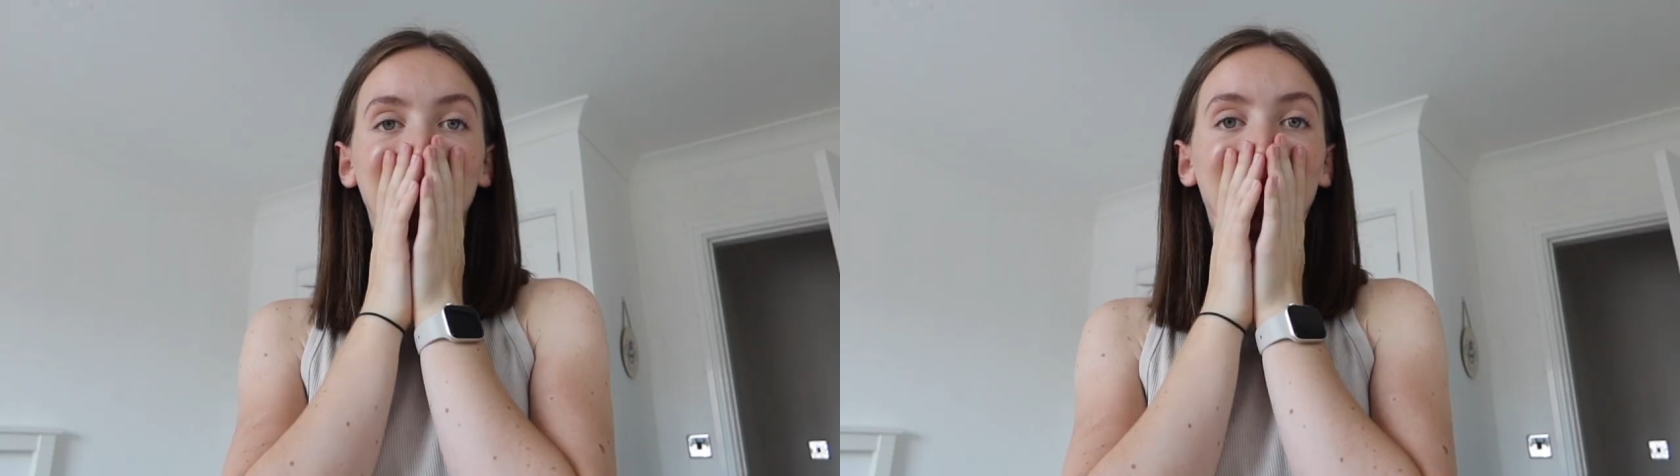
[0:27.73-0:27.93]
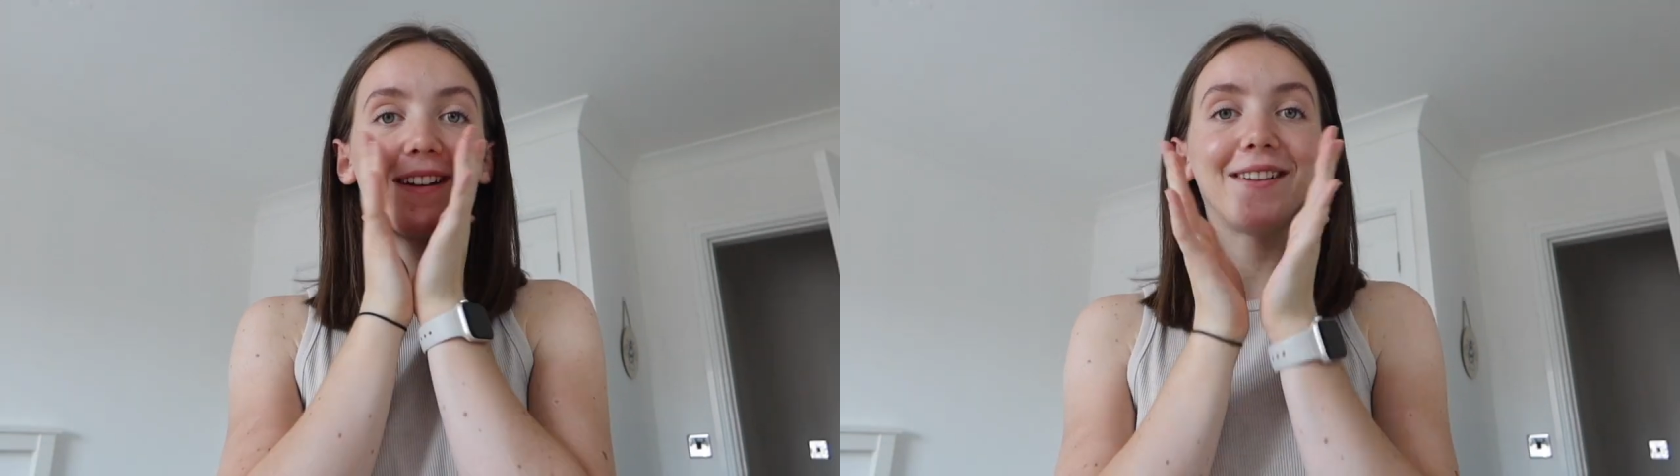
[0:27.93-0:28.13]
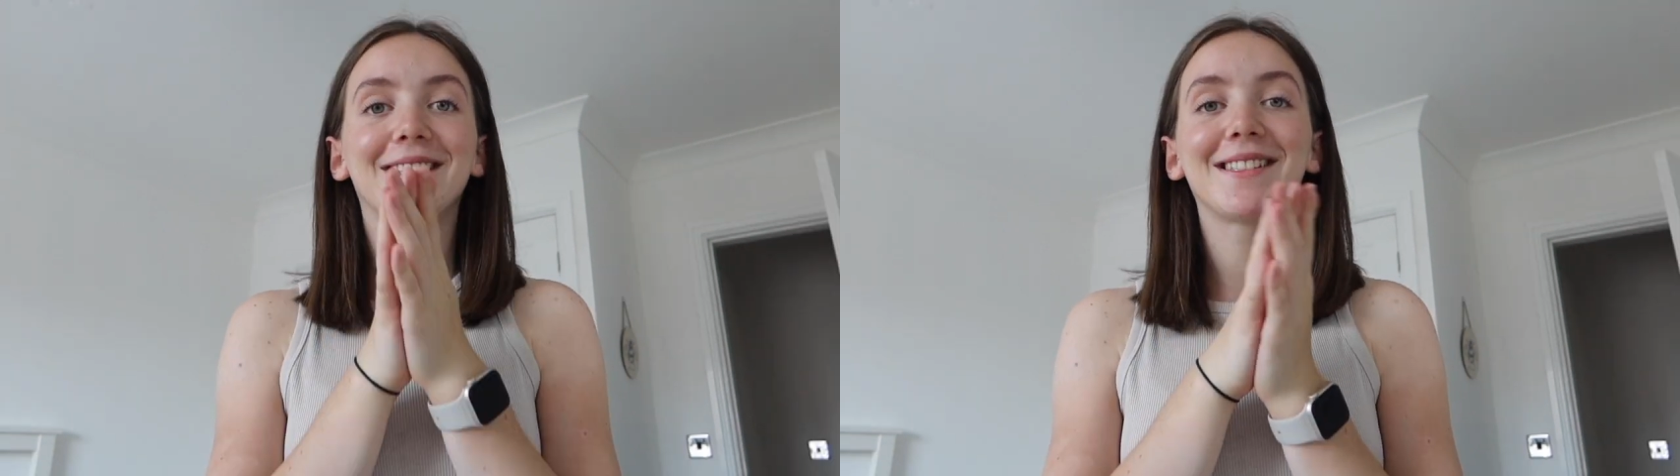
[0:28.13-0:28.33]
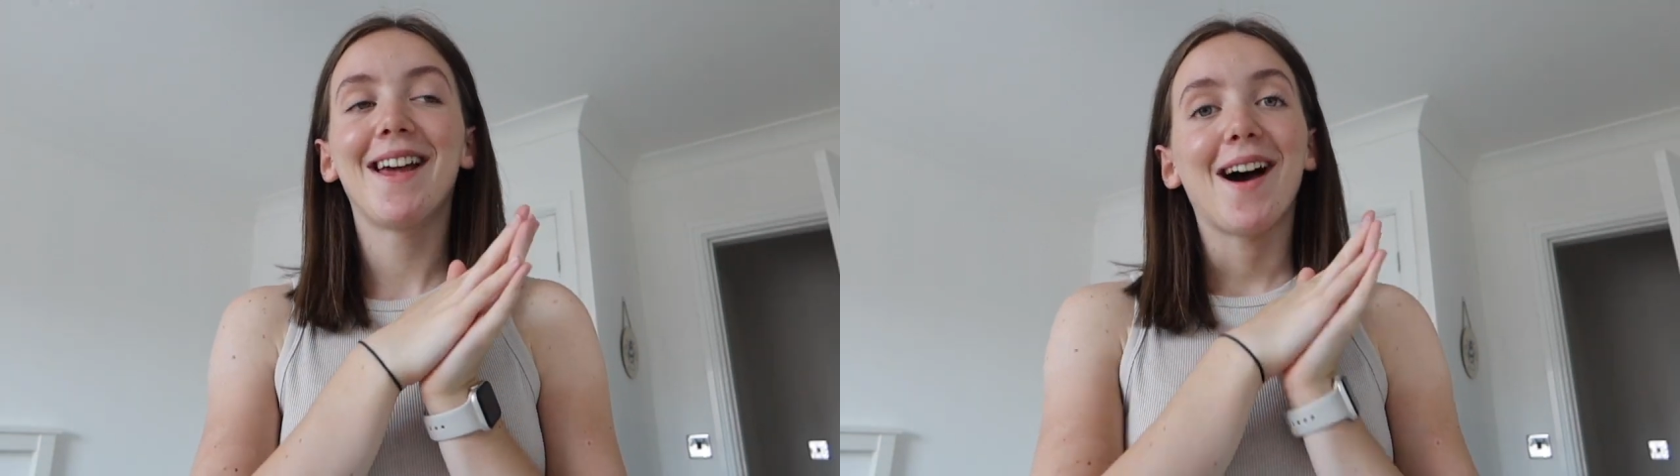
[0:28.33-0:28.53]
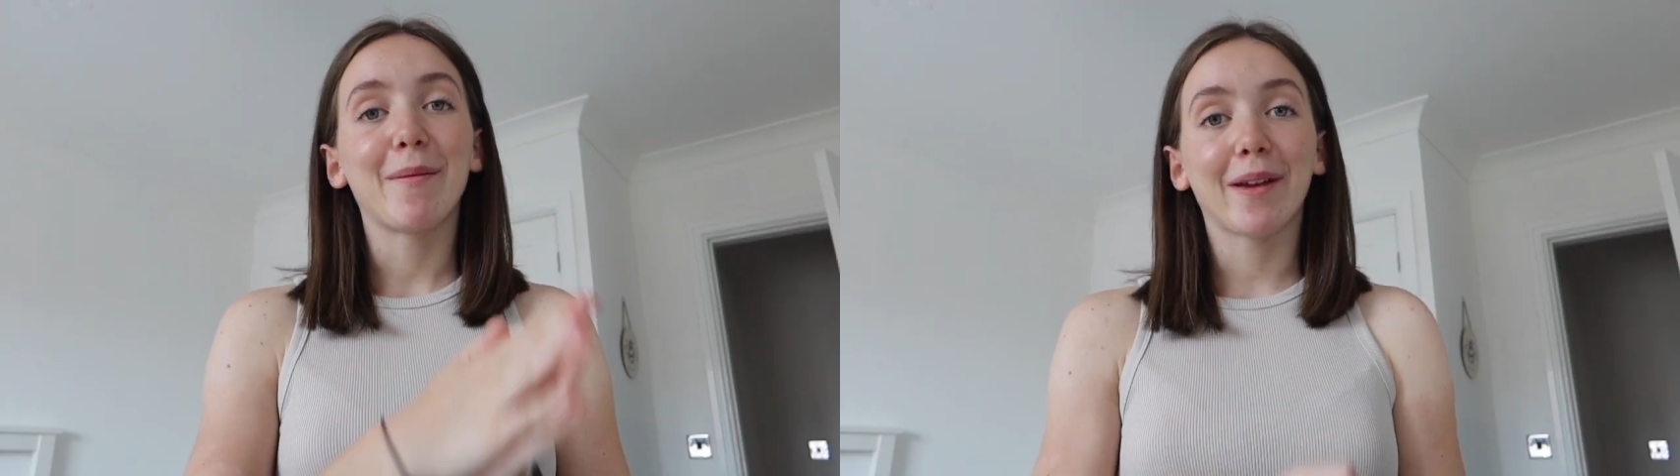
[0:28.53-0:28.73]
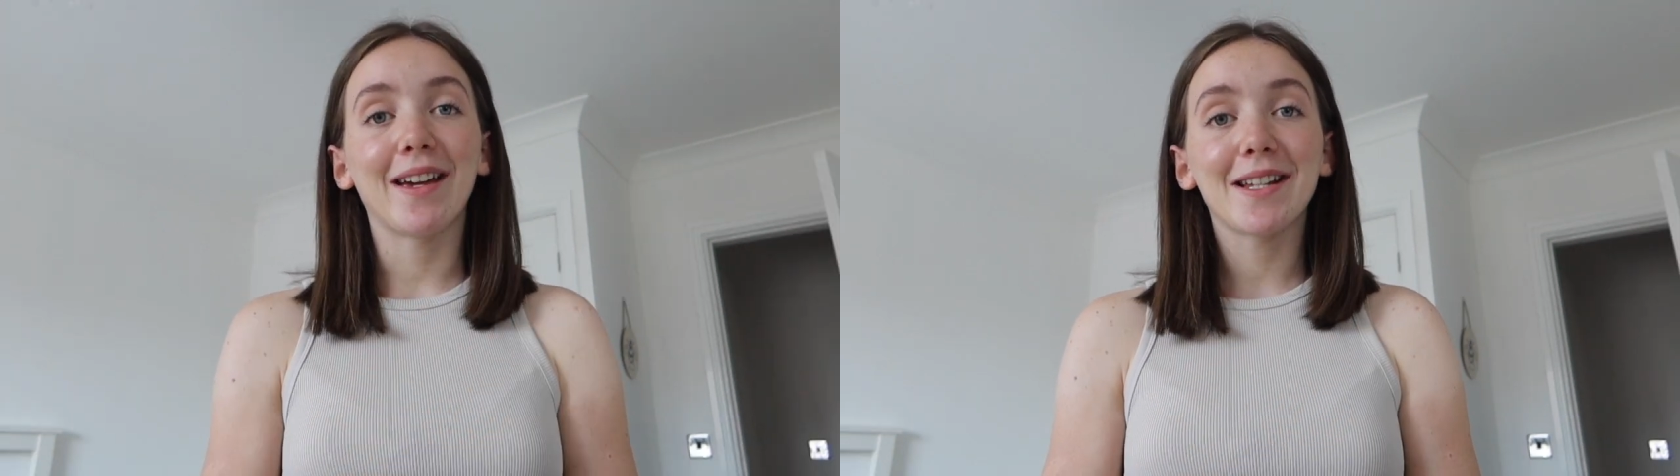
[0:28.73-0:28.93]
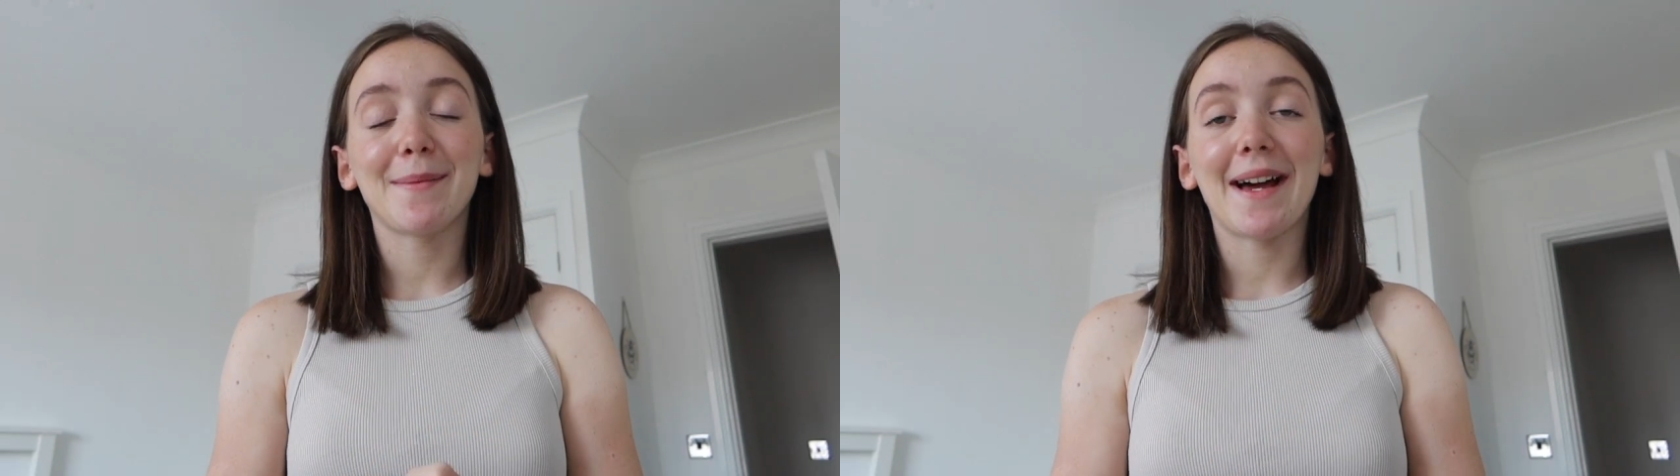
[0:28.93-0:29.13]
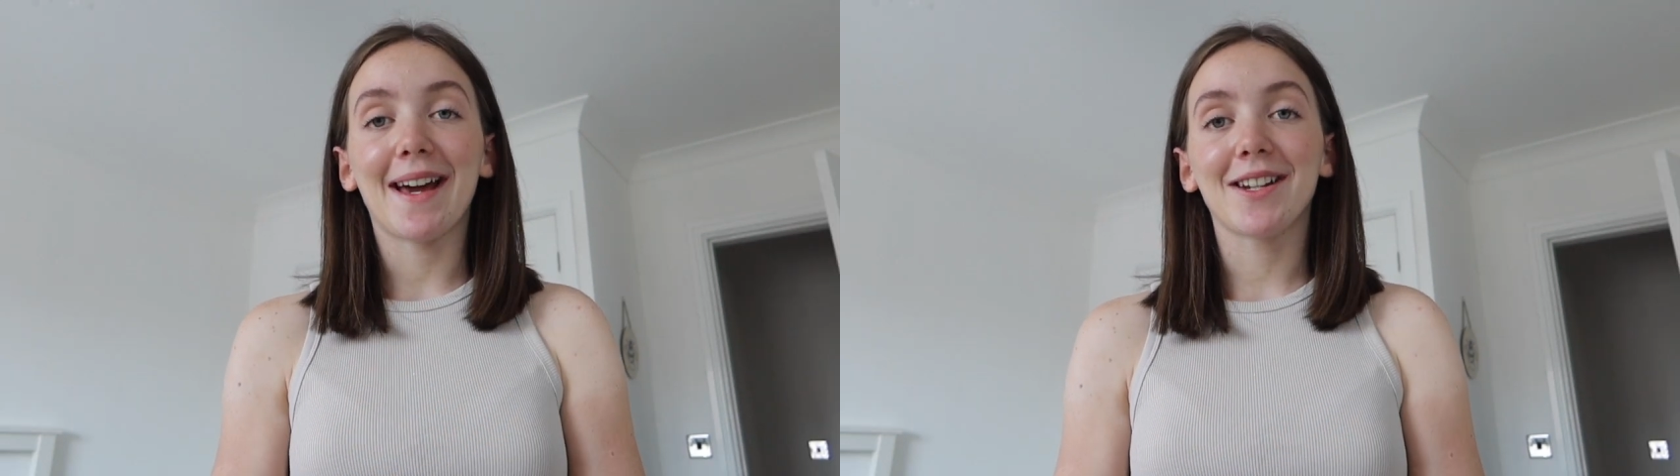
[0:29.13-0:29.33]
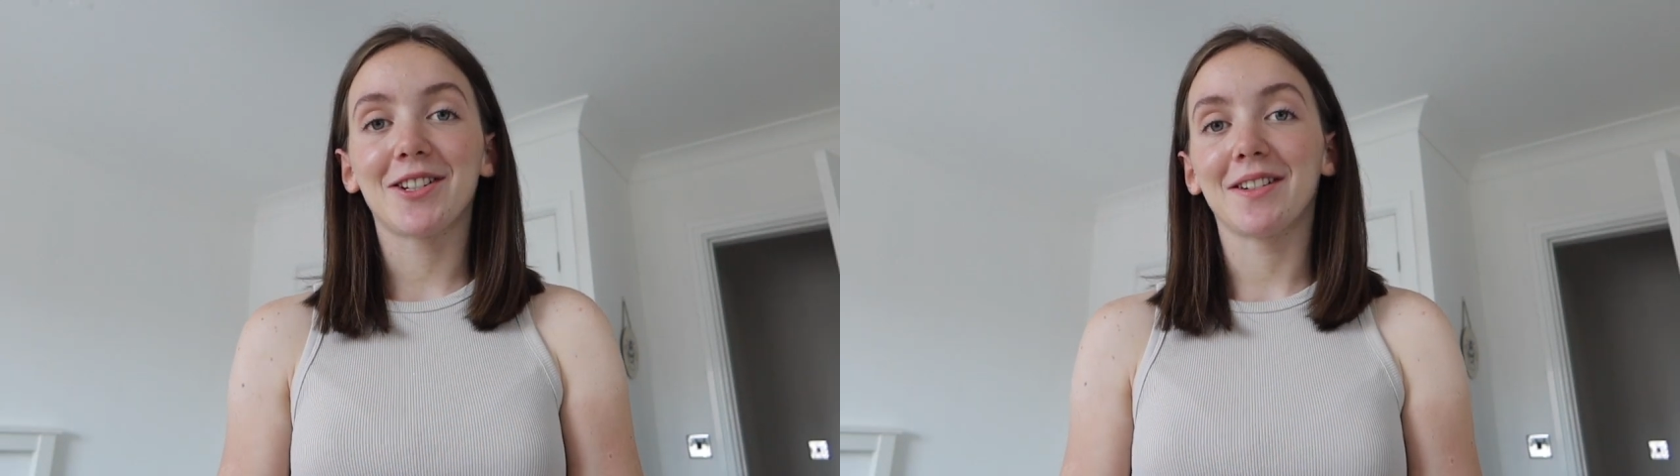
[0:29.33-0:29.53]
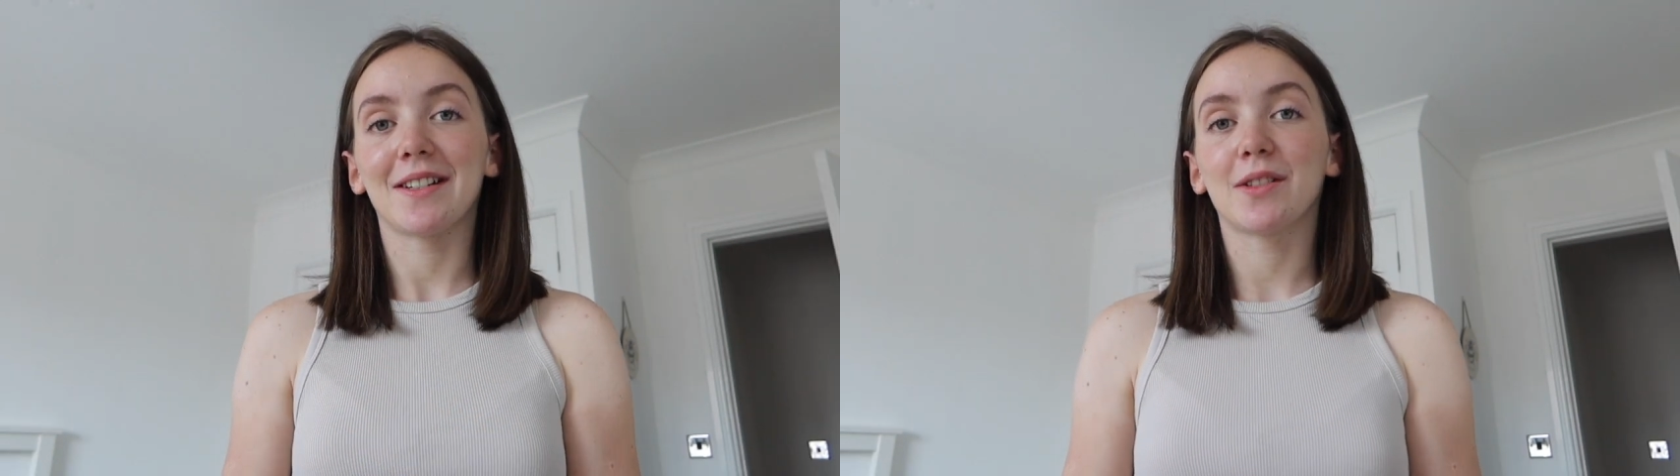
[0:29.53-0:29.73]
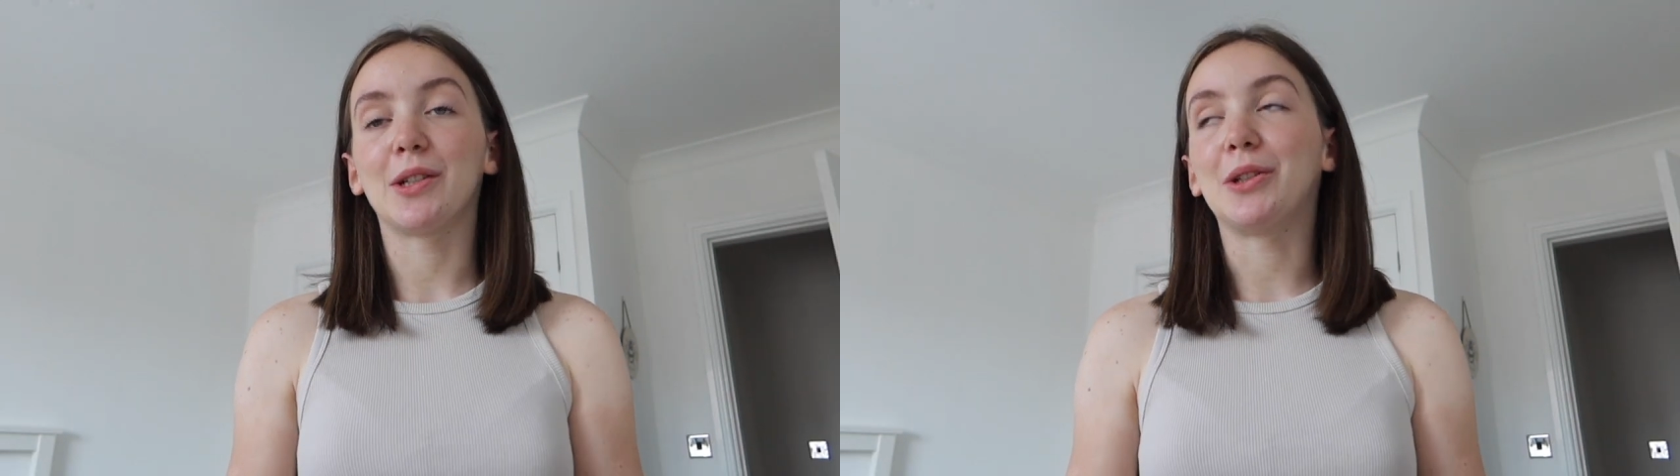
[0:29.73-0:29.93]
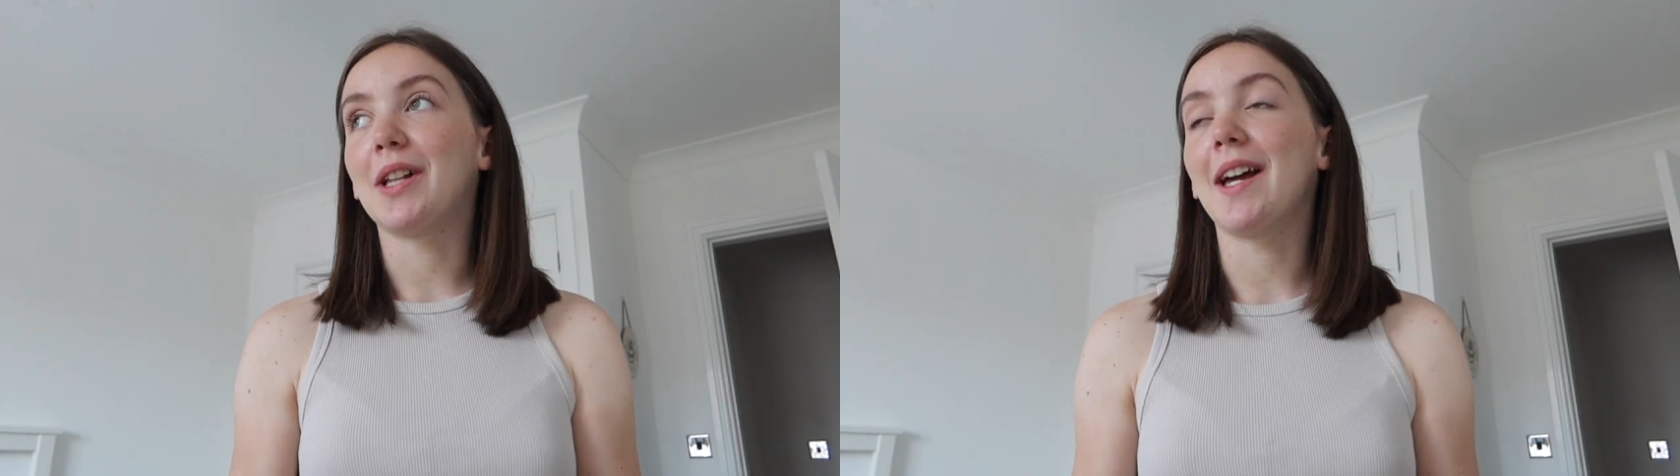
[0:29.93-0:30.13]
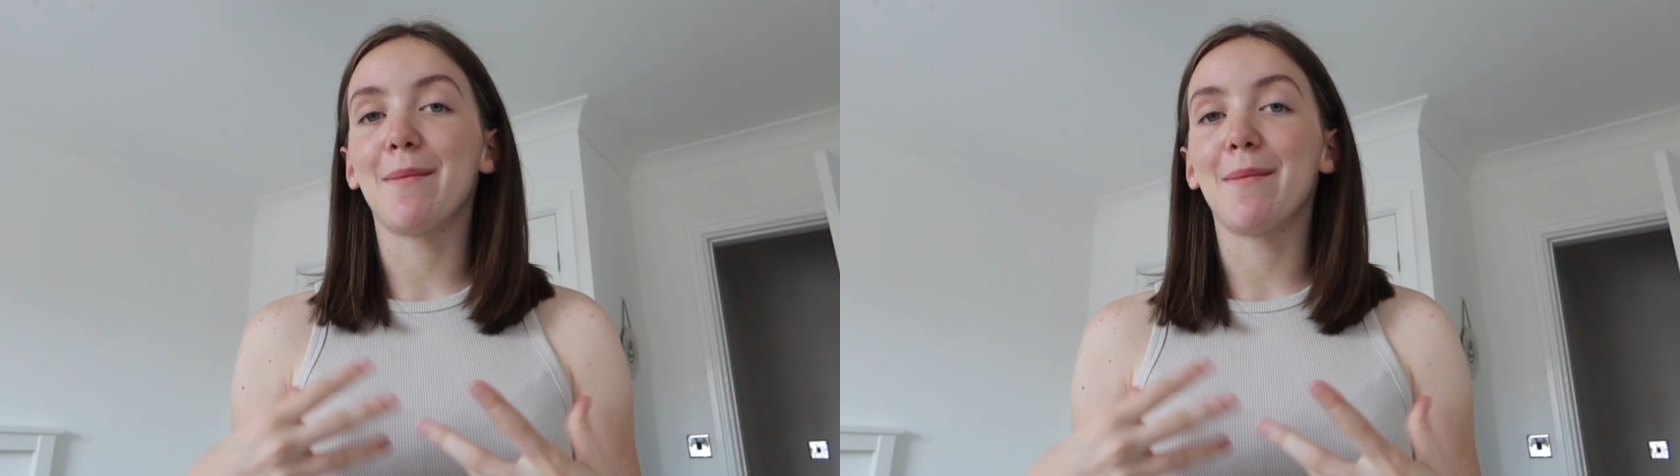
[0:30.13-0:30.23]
Guys, I'm going into my last year at school.